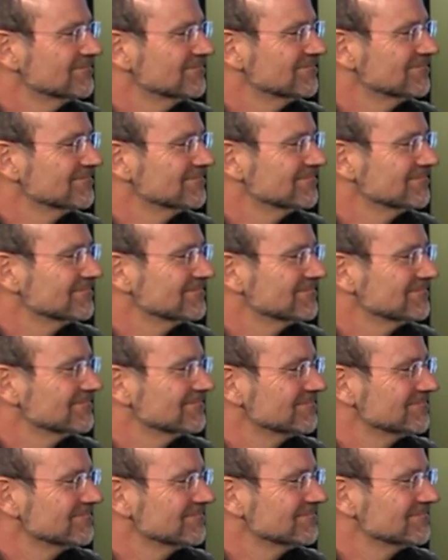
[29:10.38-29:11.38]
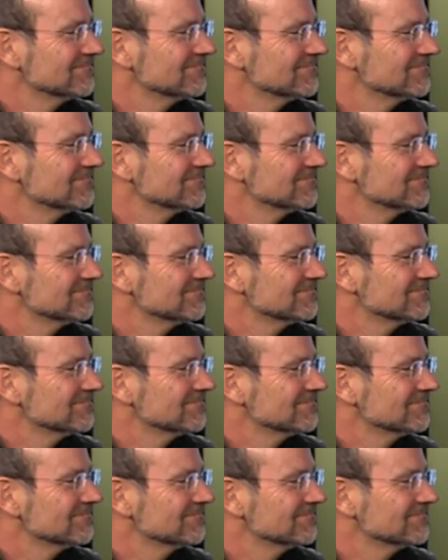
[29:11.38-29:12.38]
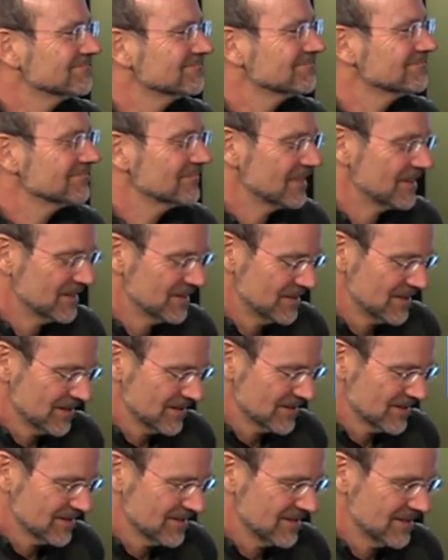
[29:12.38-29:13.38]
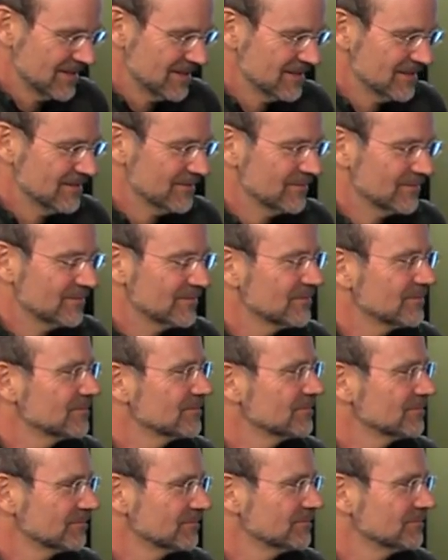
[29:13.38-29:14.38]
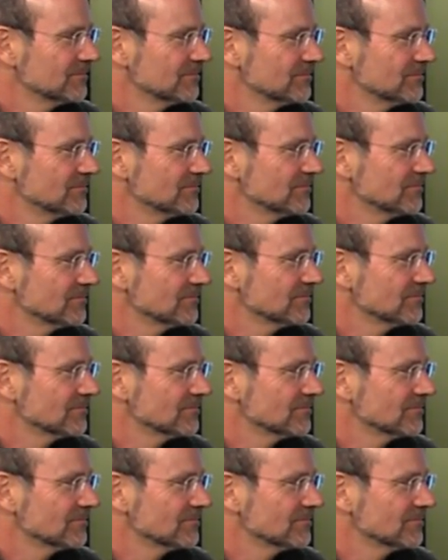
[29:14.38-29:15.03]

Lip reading: (silent)